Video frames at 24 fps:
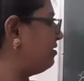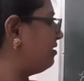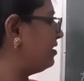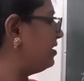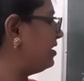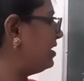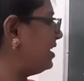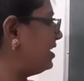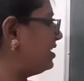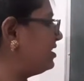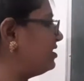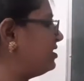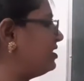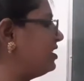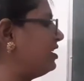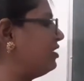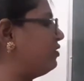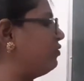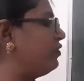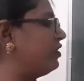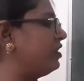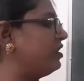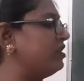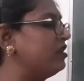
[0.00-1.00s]

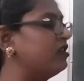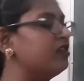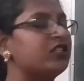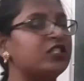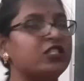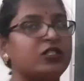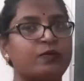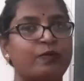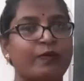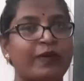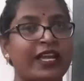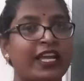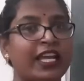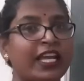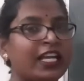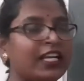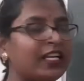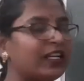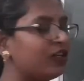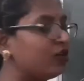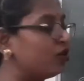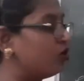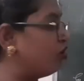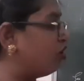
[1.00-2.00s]
connected with this
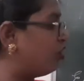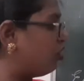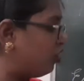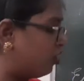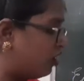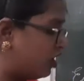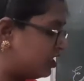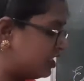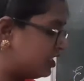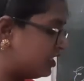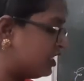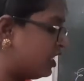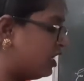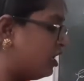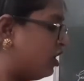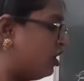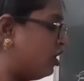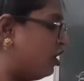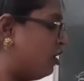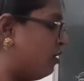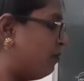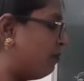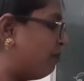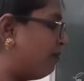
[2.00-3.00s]
main clause
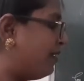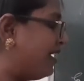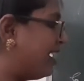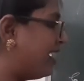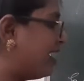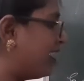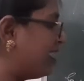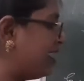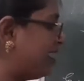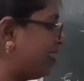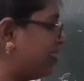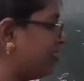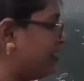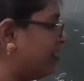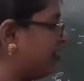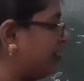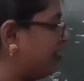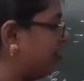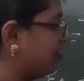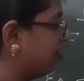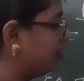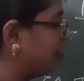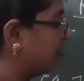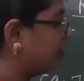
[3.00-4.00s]

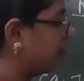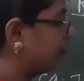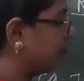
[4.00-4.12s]
by the